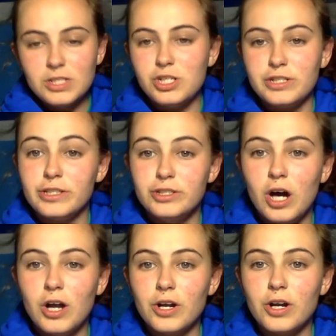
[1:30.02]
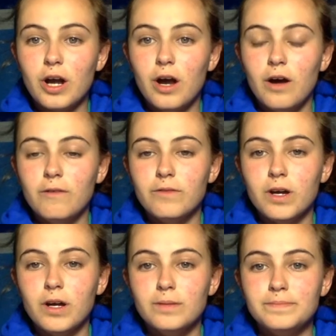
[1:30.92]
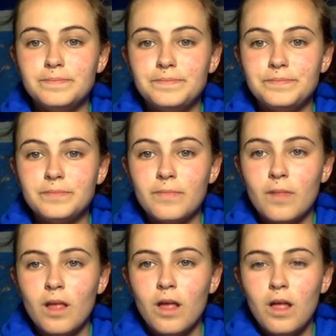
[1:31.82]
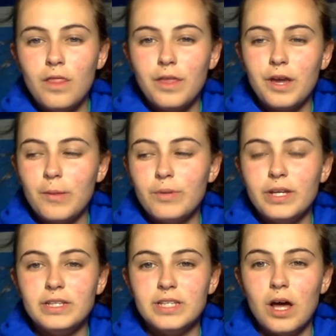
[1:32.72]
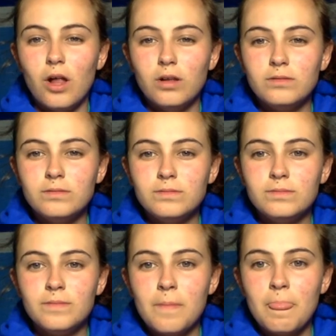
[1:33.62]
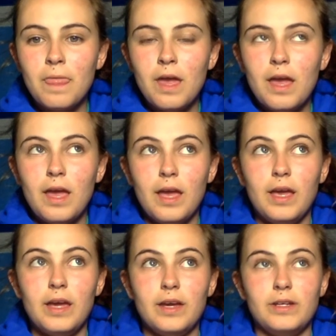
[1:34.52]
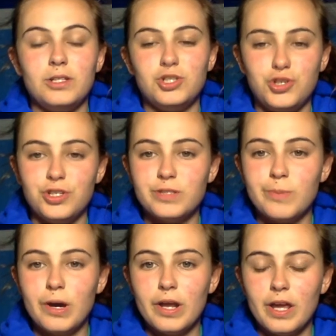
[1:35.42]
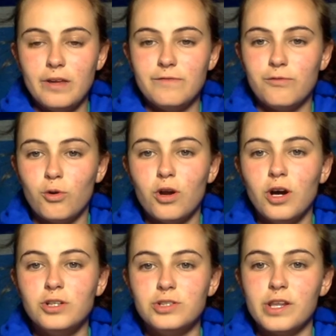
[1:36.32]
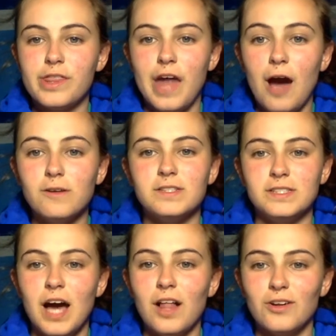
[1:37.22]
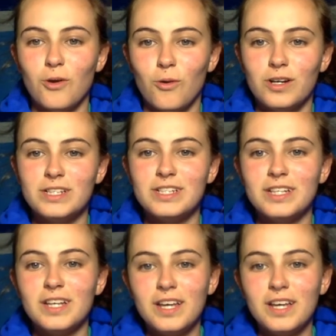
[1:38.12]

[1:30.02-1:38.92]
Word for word: She's the daughter of um, the company Dell, and she just bought a four hundred thousand dollar horse.